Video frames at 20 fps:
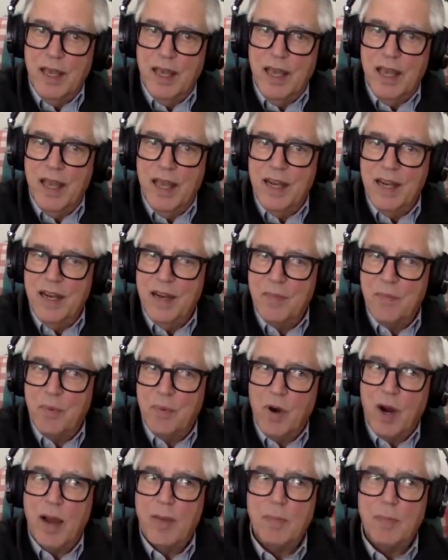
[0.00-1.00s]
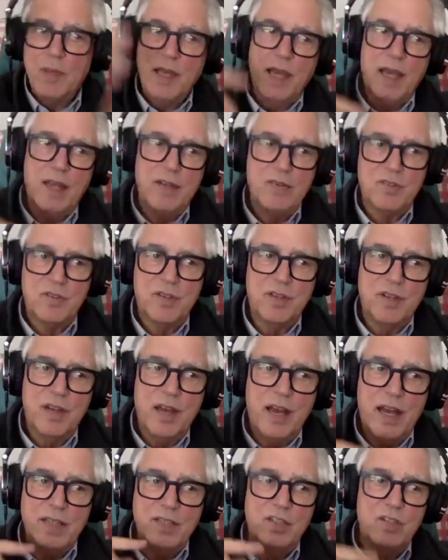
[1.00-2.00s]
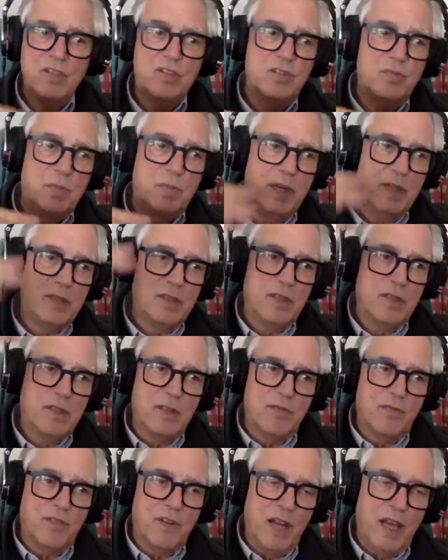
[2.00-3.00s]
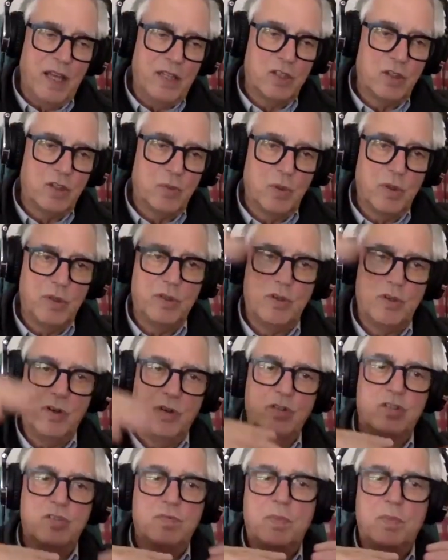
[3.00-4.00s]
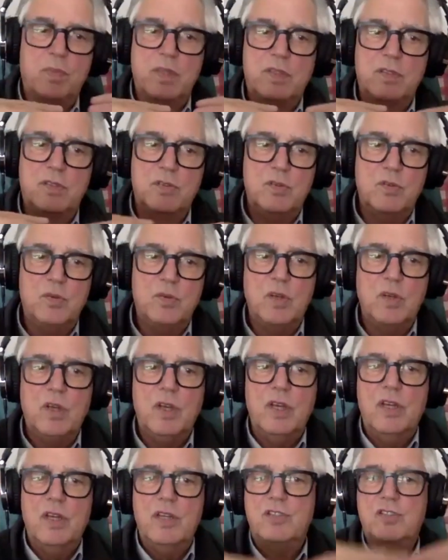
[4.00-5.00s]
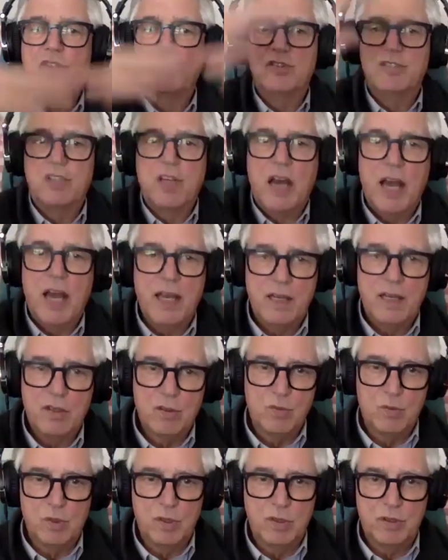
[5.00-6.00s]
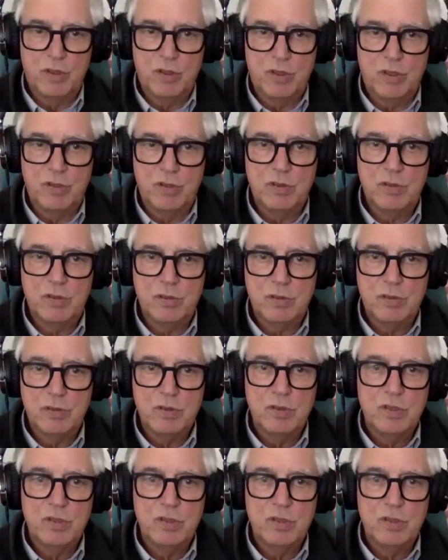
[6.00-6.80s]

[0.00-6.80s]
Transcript: and it probably has to not just speak to the financial returns, but to societal returns